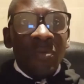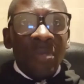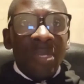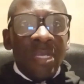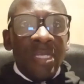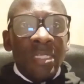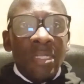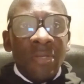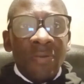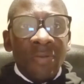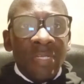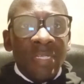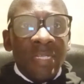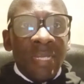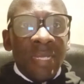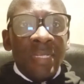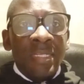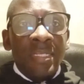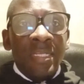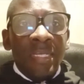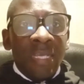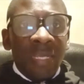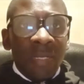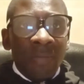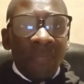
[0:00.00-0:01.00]
to get a
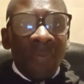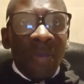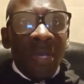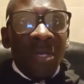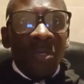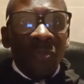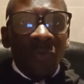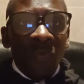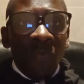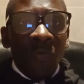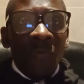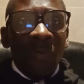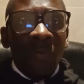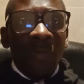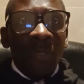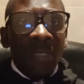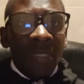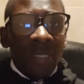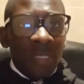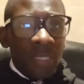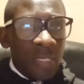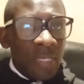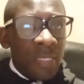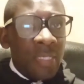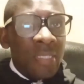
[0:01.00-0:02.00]
return ticket back to
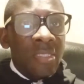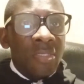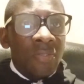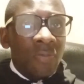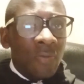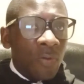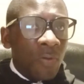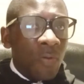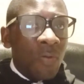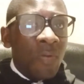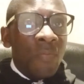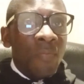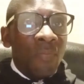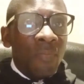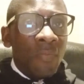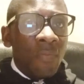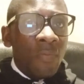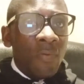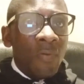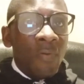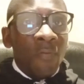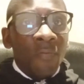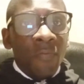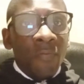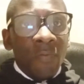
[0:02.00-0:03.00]
his home
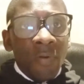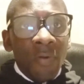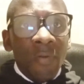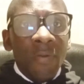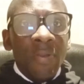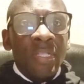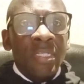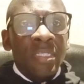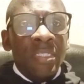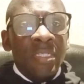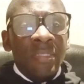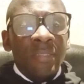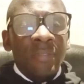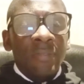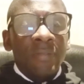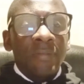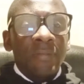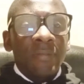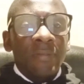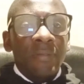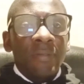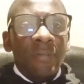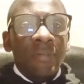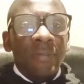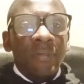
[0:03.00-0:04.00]
of origin.
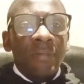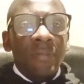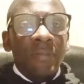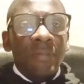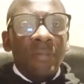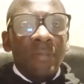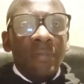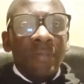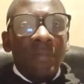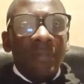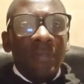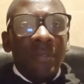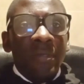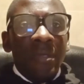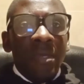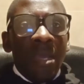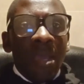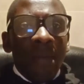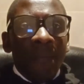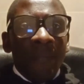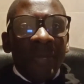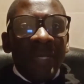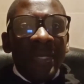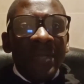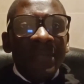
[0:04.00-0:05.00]

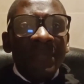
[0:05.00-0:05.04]
But